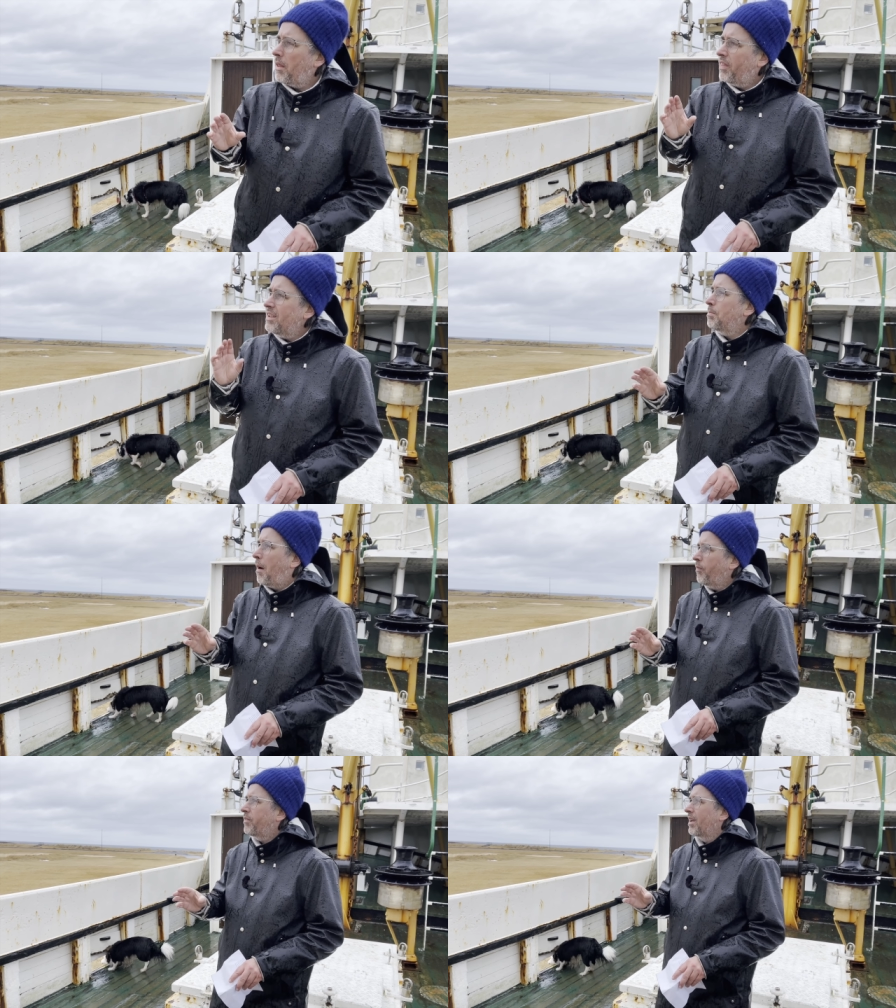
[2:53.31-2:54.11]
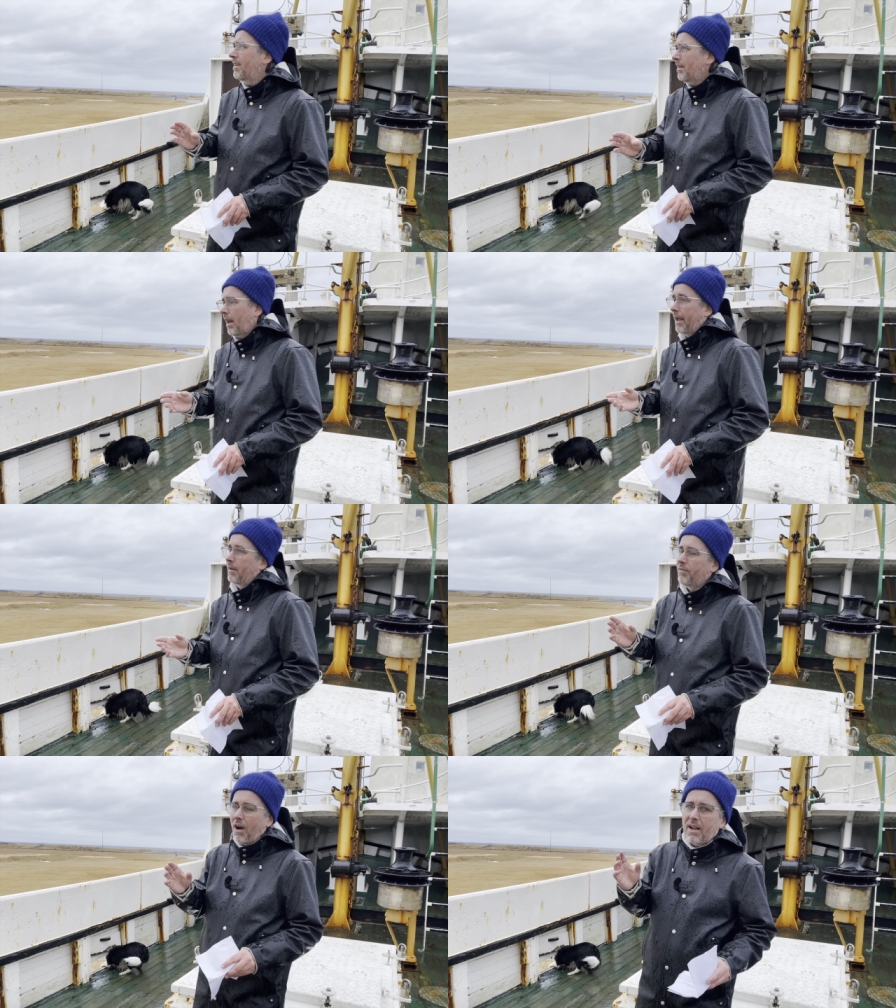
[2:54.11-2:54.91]
this mountain, like
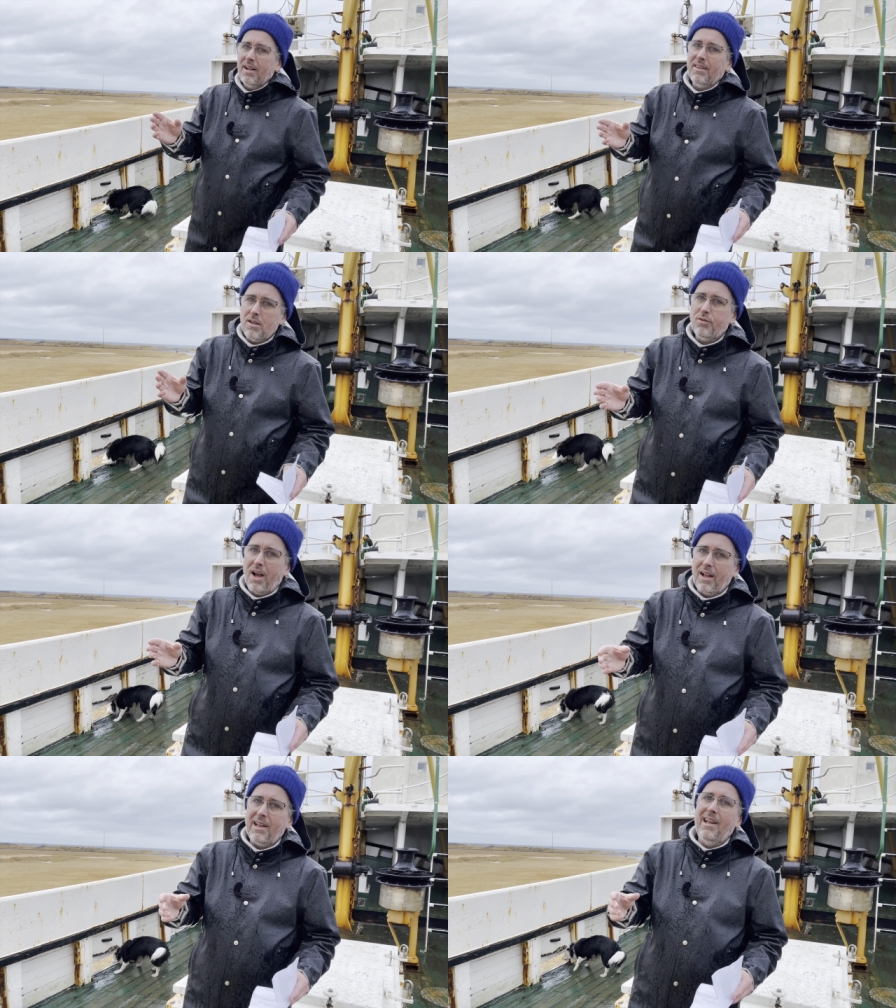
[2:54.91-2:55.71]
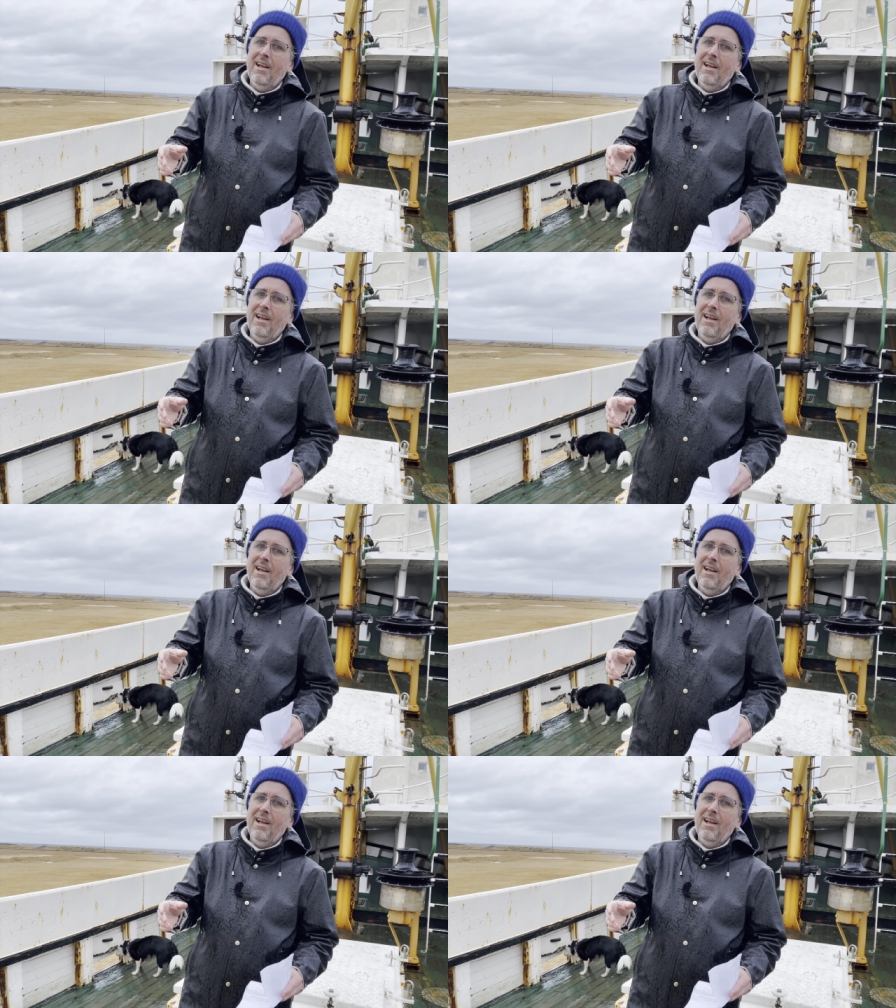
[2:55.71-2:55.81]
Fagradalsfjall,